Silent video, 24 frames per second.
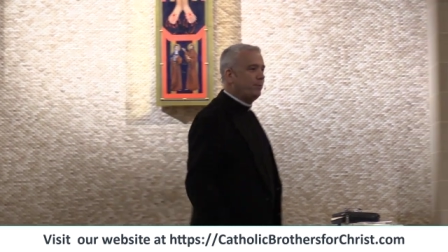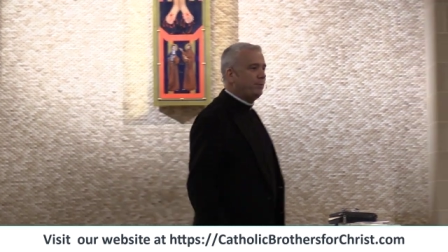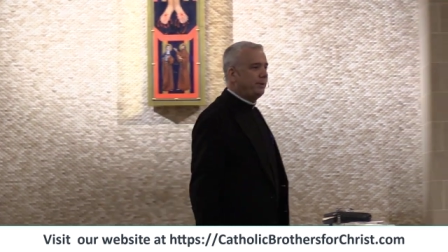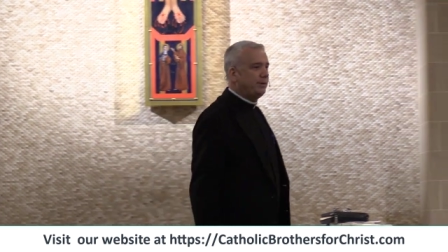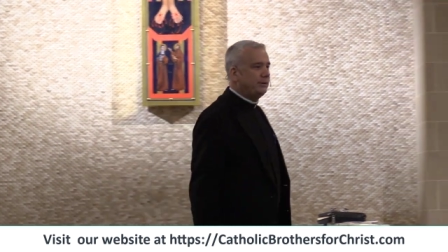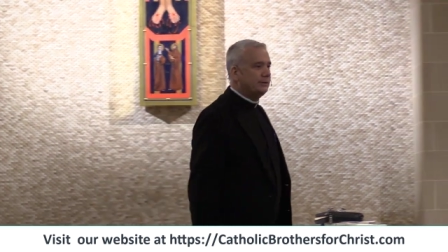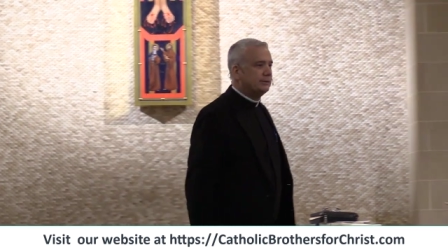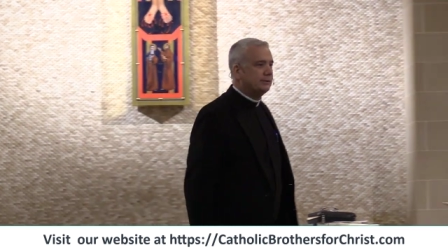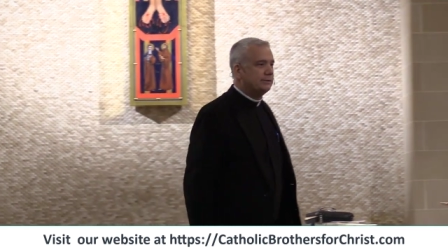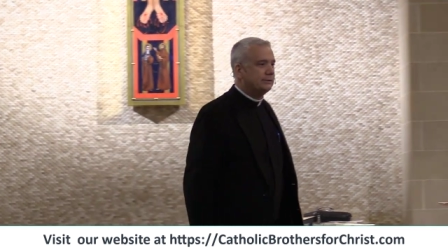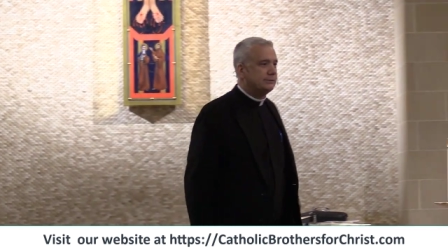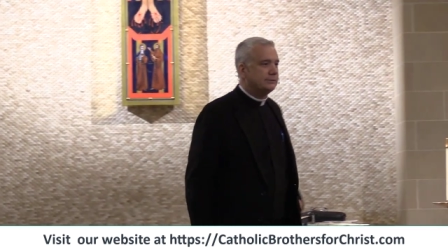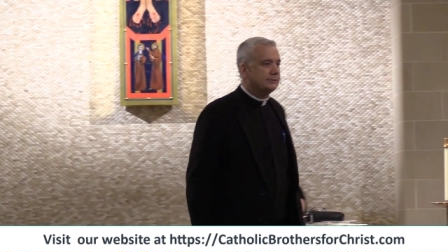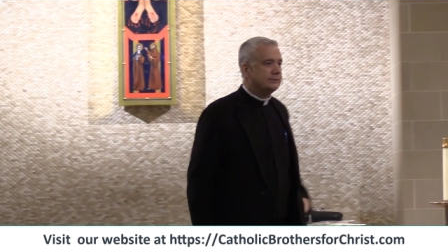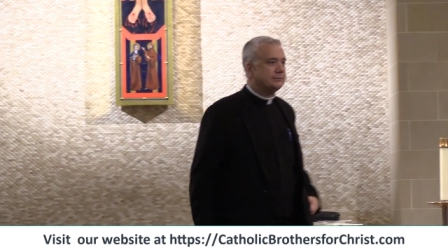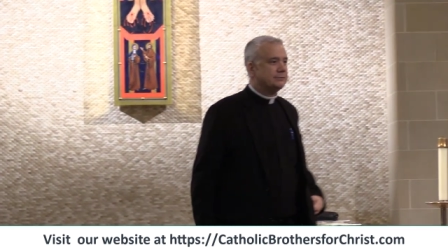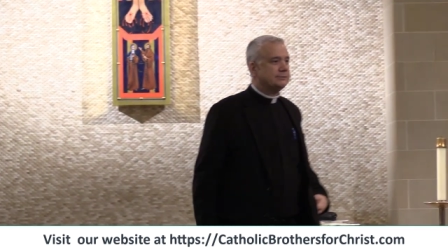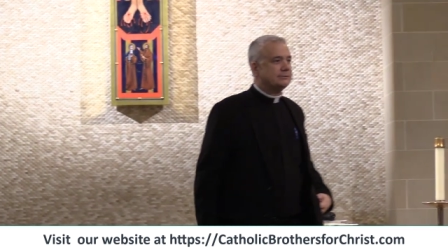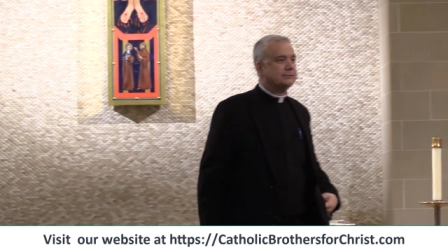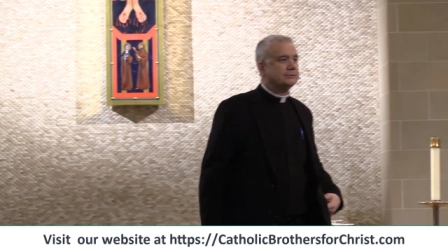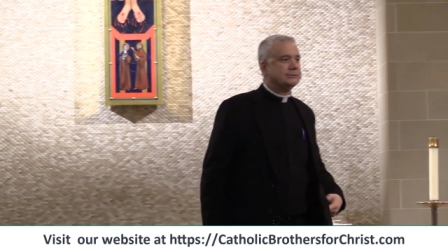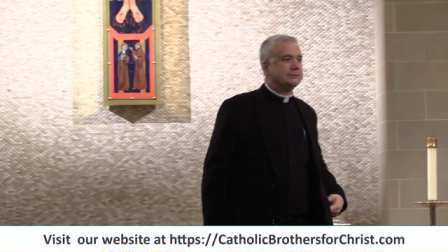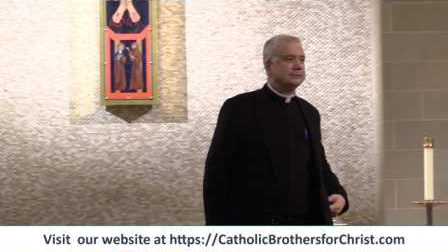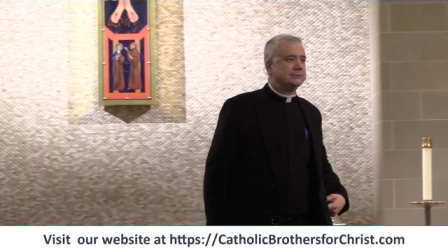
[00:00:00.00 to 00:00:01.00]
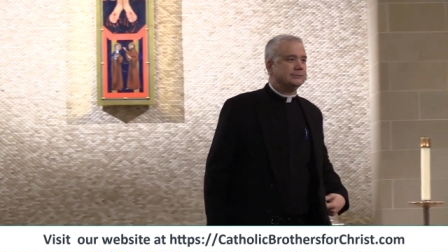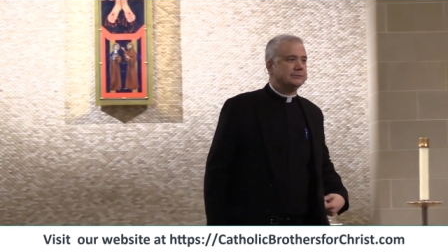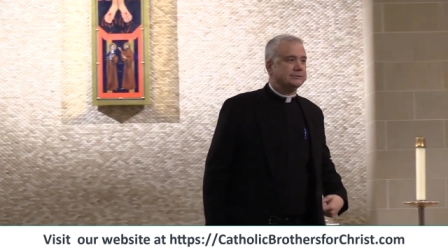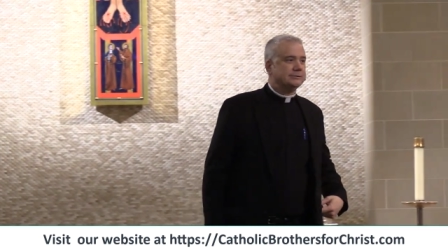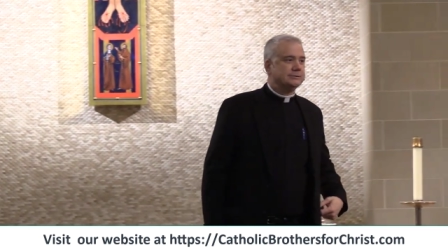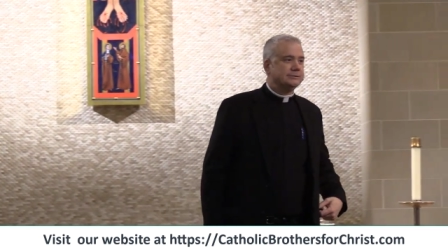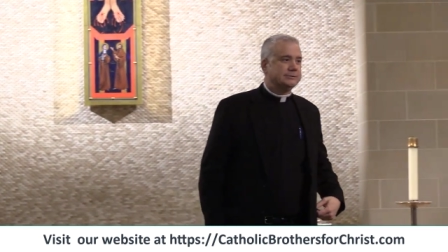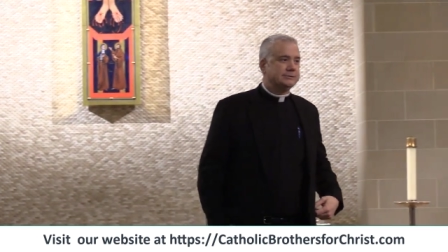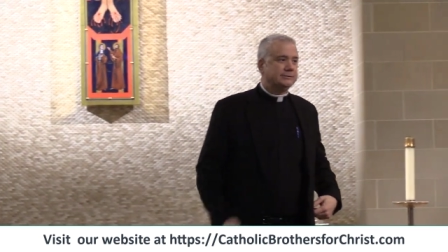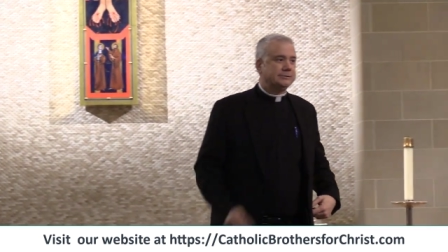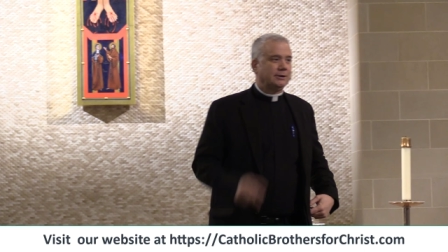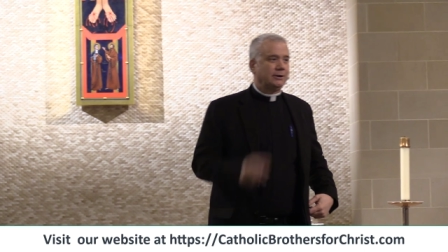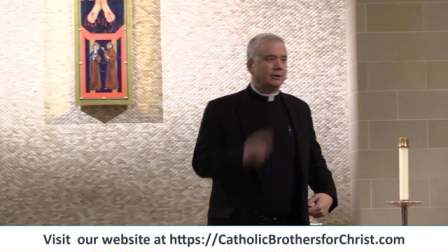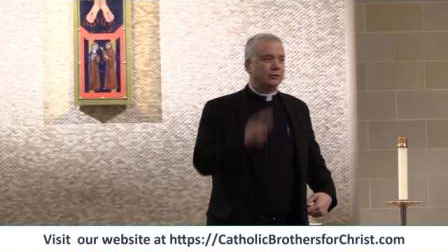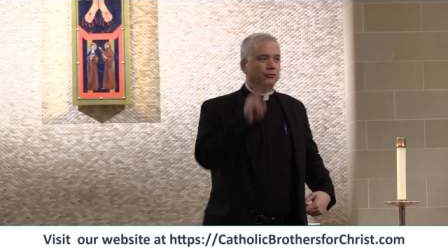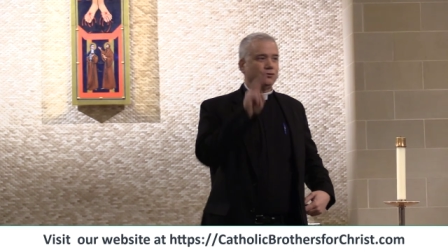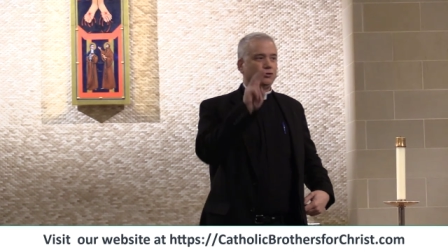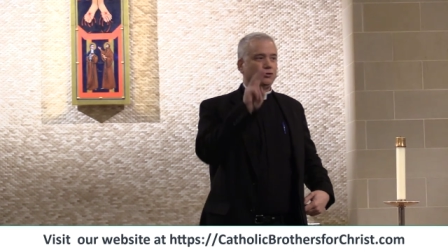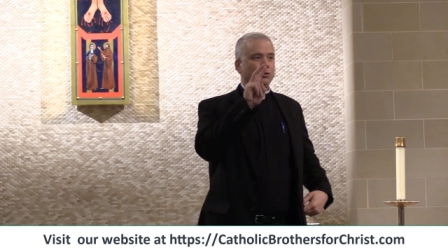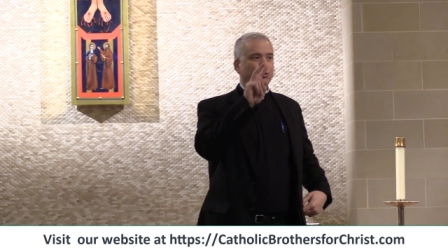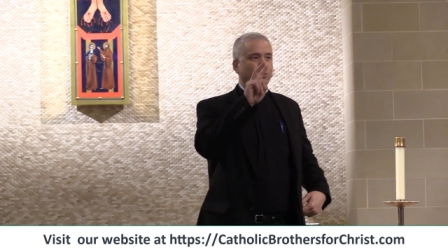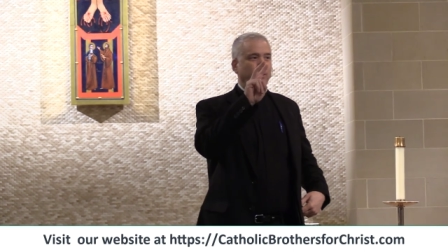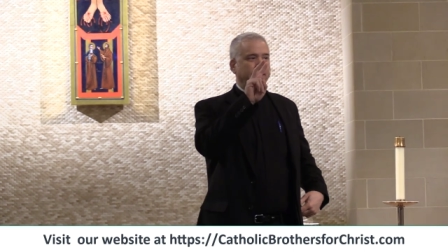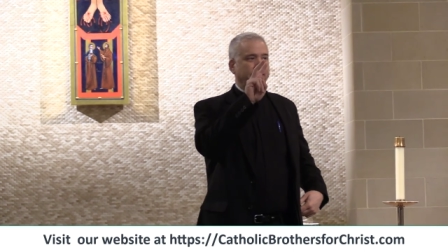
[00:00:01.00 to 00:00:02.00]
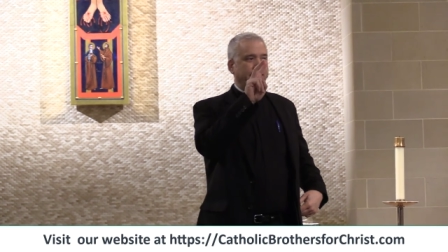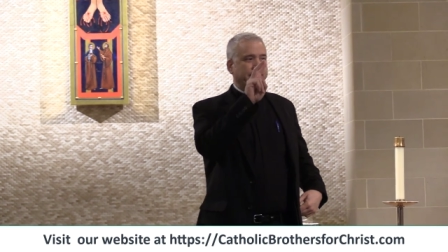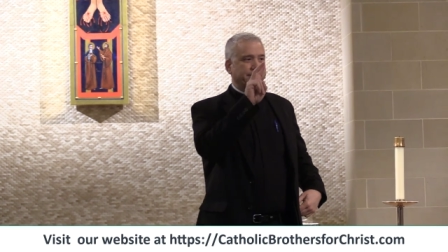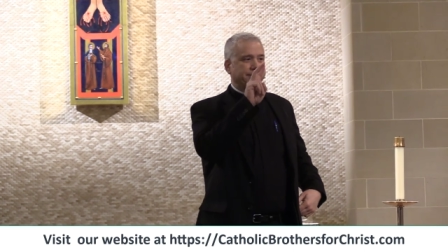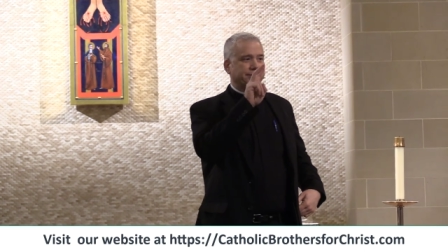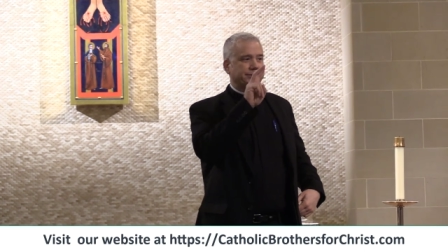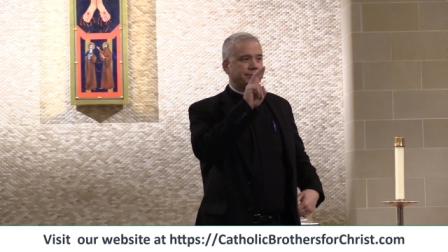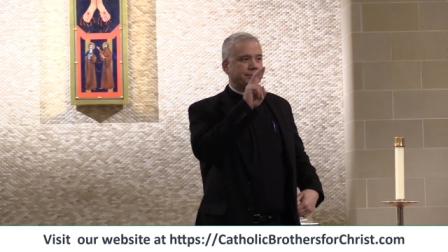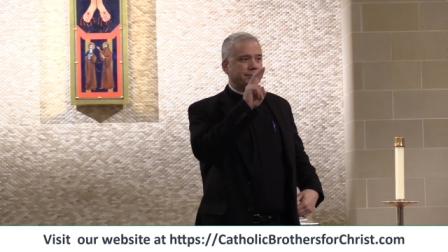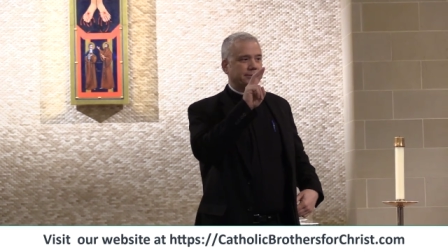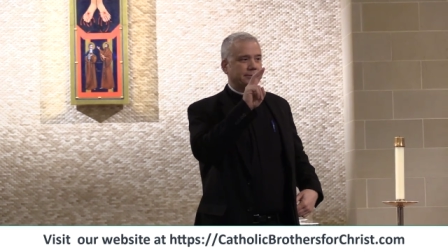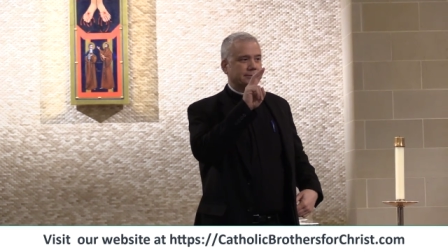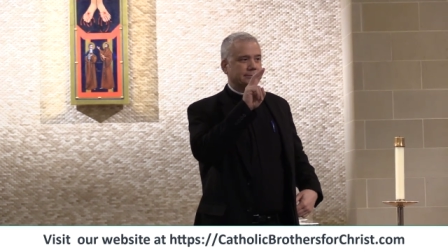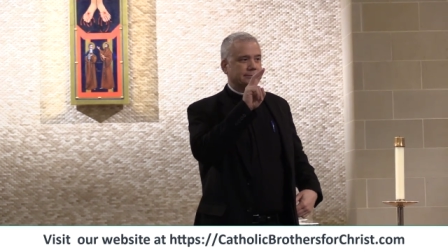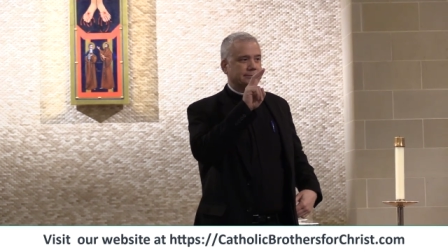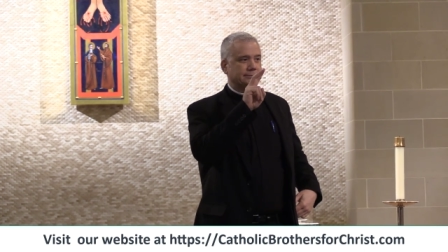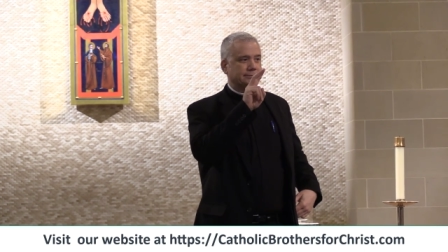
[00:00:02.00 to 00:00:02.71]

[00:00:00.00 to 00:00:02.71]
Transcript: open? Two weeks.